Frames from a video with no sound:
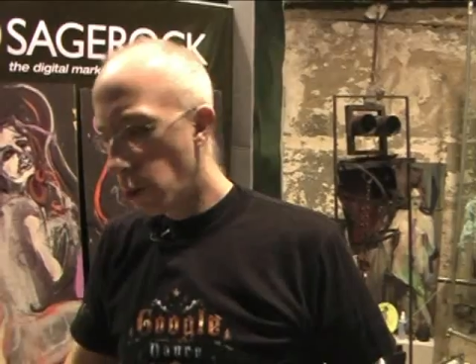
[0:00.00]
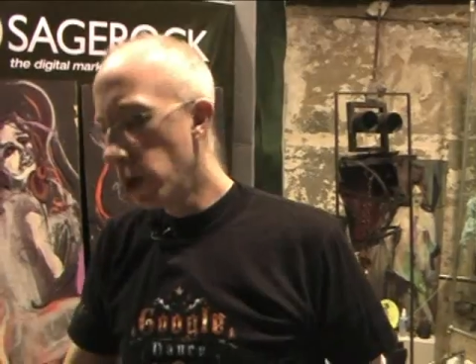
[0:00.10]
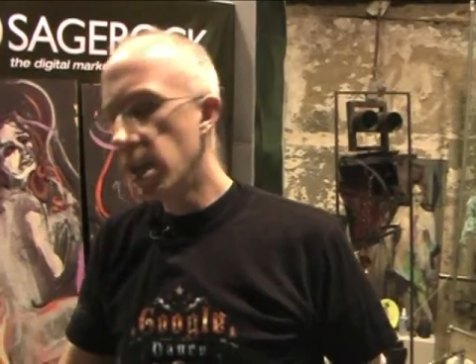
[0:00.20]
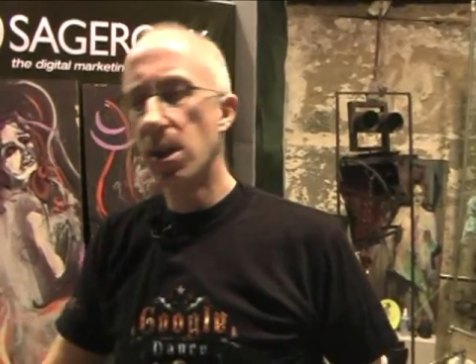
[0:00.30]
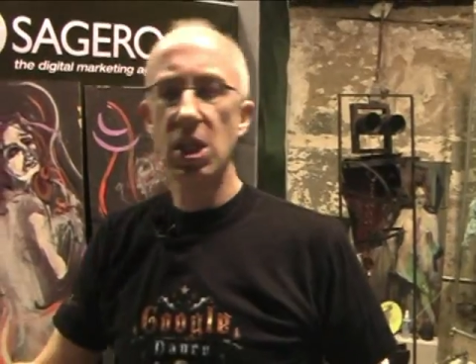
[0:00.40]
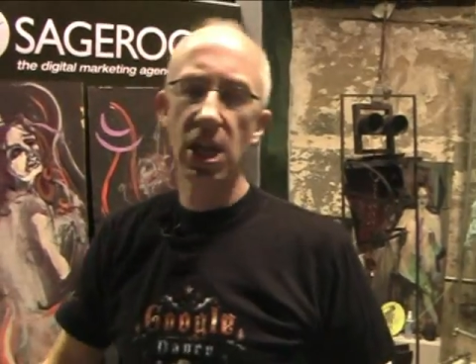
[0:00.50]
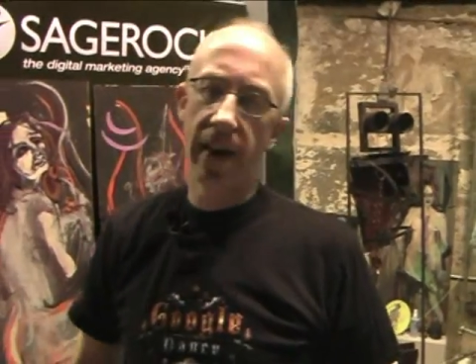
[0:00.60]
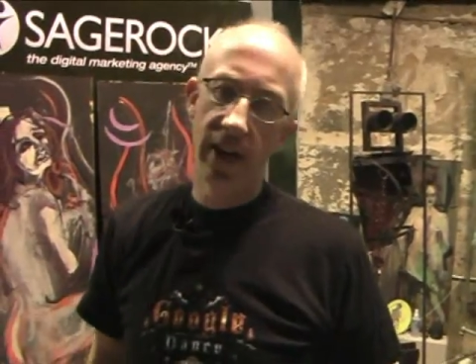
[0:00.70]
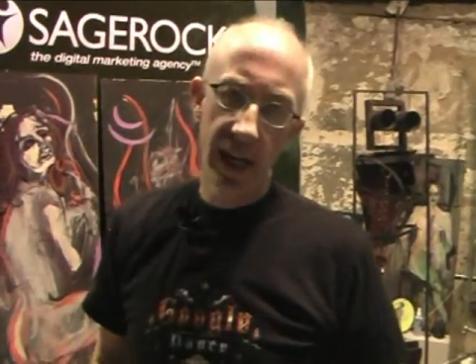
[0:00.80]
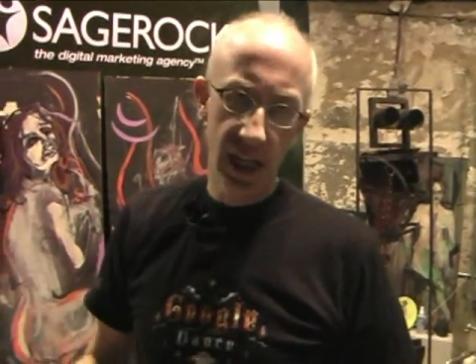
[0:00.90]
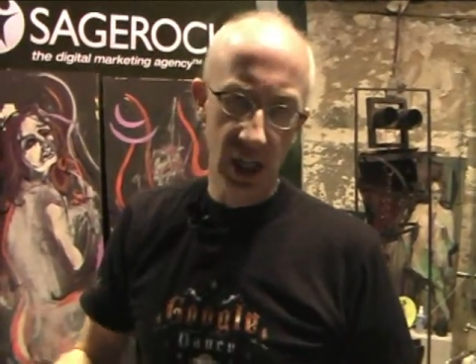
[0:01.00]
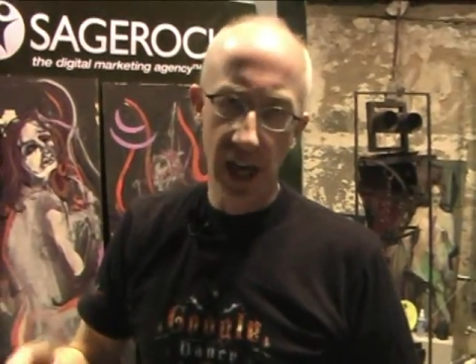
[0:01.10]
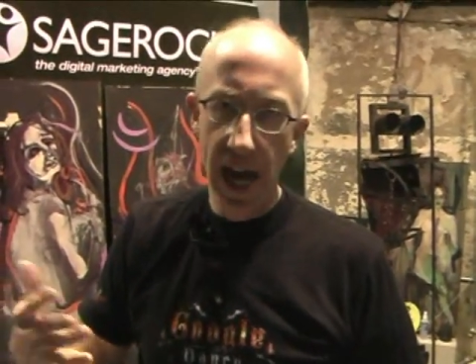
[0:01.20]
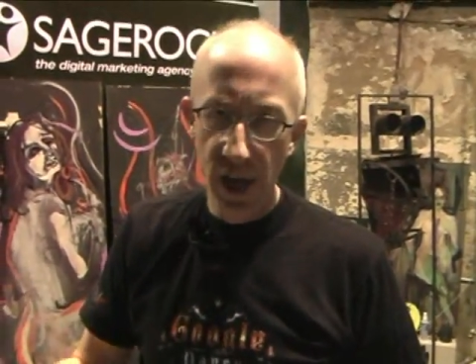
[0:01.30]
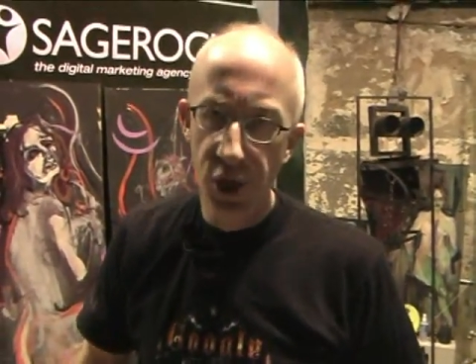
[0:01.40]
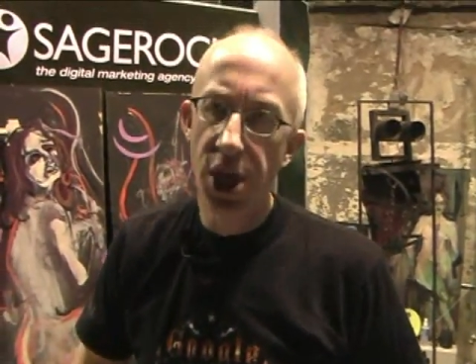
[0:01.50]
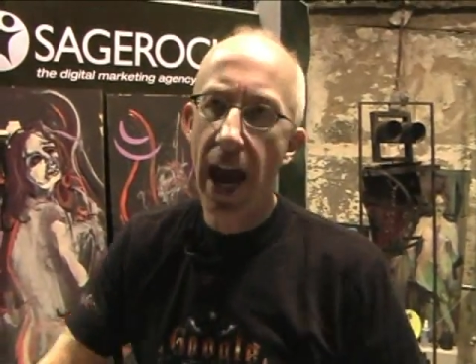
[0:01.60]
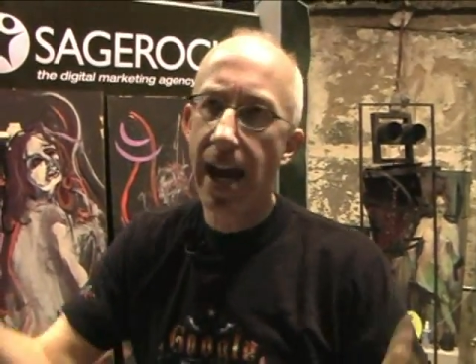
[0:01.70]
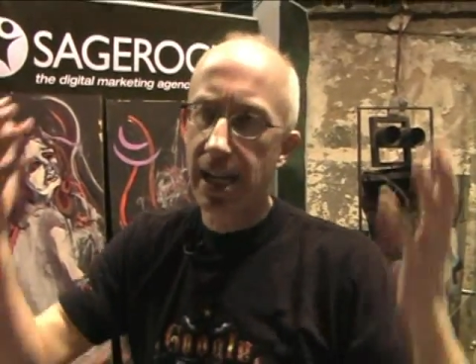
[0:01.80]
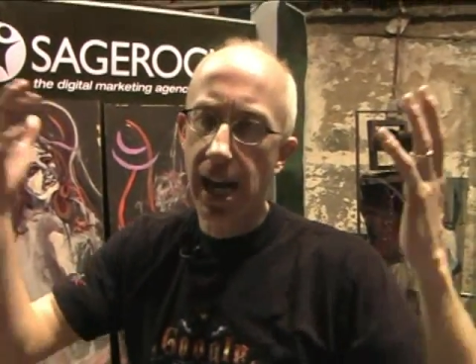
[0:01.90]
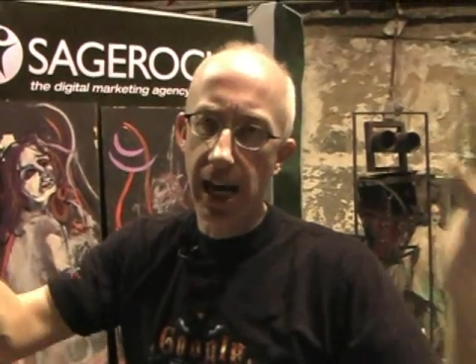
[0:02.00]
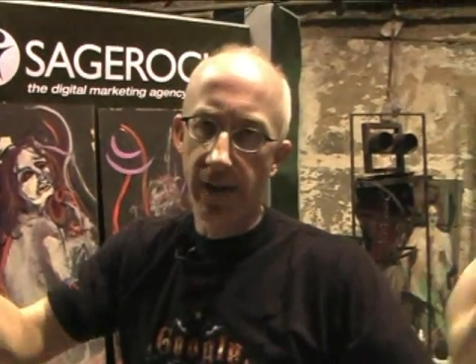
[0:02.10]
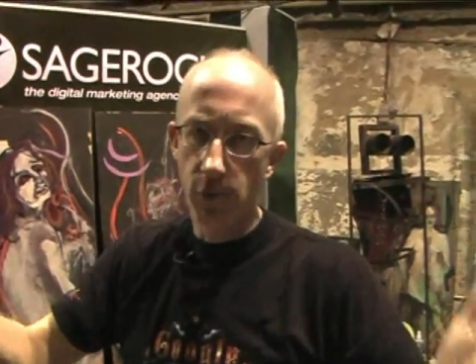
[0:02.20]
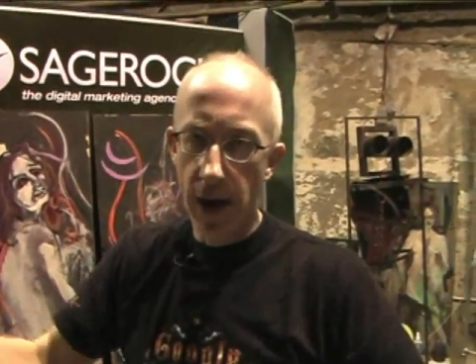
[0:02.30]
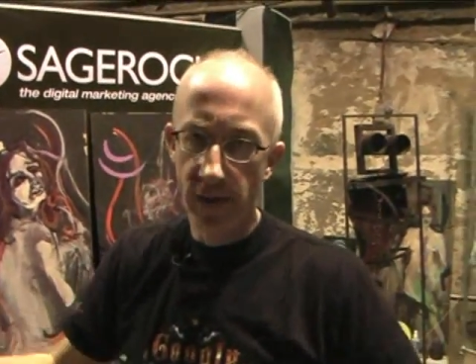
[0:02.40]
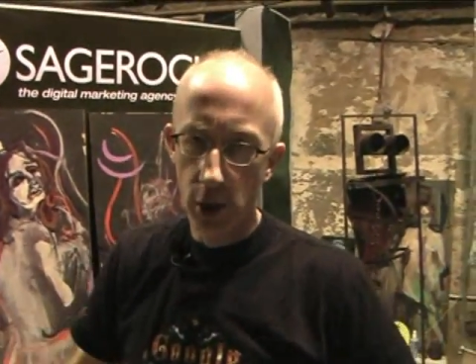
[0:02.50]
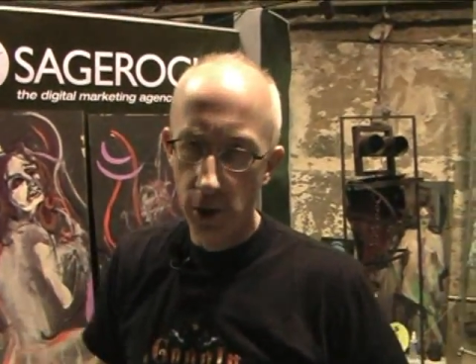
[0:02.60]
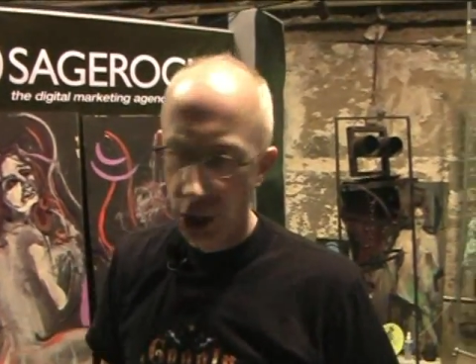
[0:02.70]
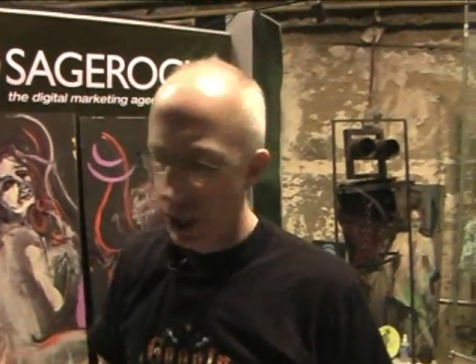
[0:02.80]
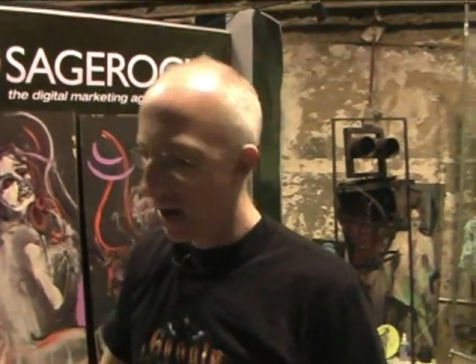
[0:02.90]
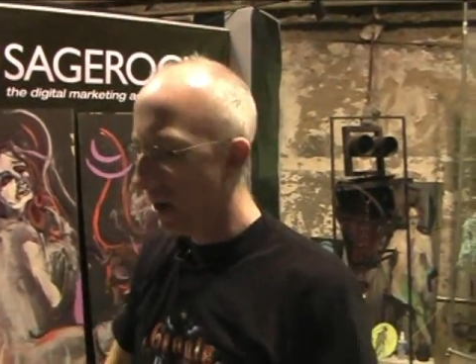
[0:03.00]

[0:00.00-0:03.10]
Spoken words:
Windows 7 is not that kind of revolution.